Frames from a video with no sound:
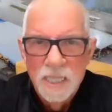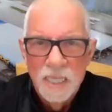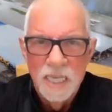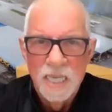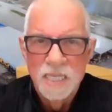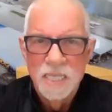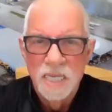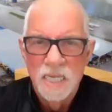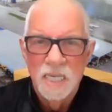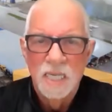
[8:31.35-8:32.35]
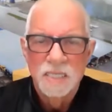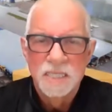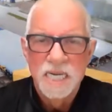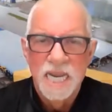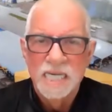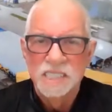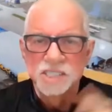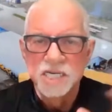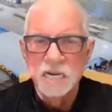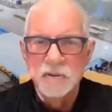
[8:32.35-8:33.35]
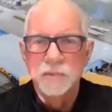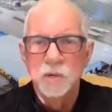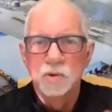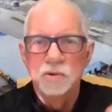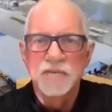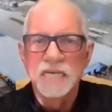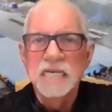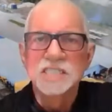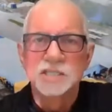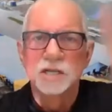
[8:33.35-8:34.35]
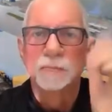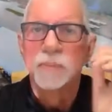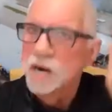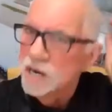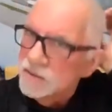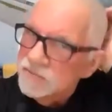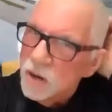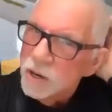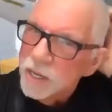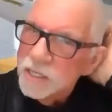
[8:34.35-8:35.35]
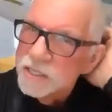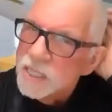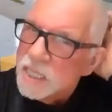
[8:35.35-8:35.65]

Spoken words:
and the extreme northeastern part of Holland.